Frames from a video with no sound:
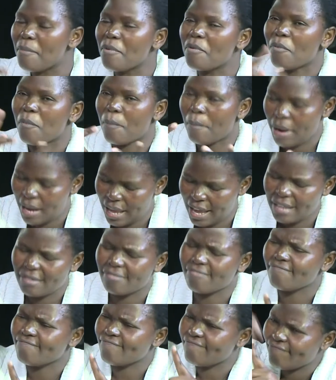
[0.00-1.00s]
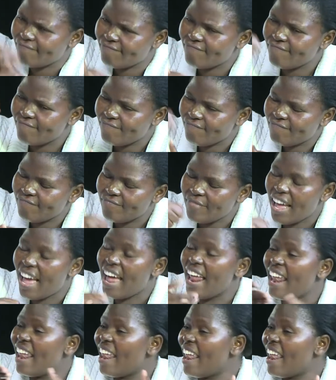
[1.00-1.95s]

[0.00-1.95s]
You did up to class 7, then